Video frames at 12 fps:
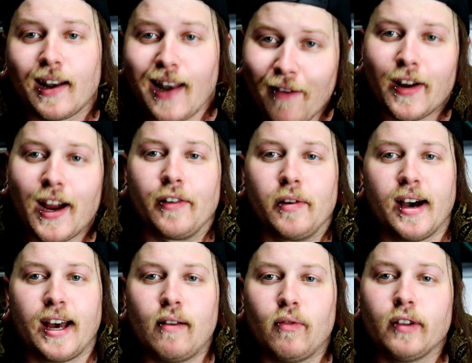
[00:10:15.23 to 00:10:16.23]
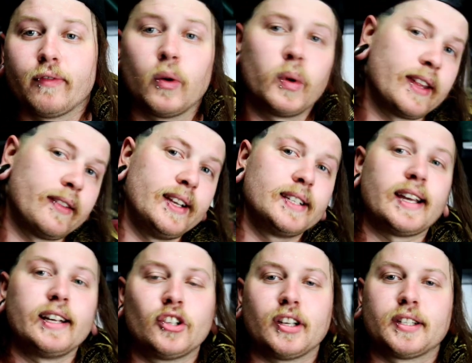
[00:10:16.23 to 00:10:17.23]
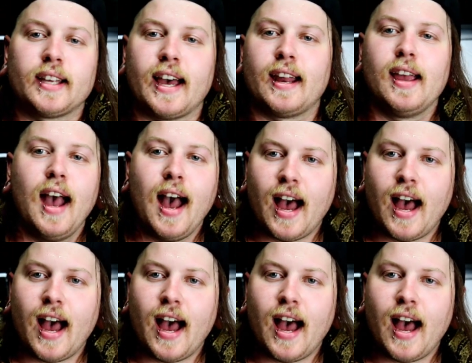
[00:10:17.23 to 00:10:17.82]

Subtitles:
Not for everybody, with the things I just said.